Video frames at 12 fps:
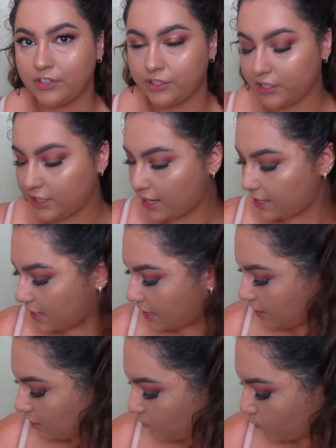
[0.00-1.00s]

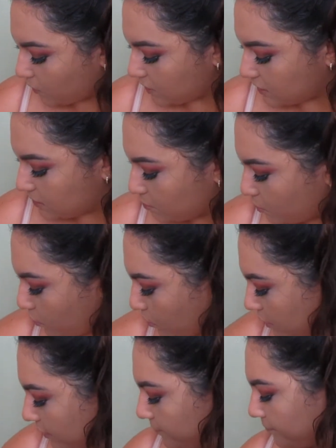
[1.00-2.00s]
39A once
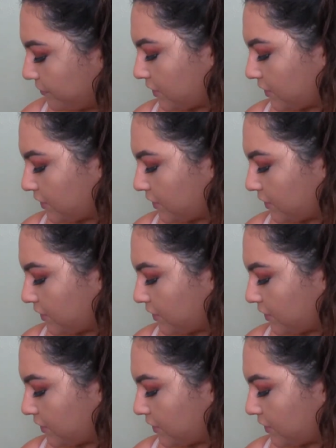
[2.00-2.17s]
more,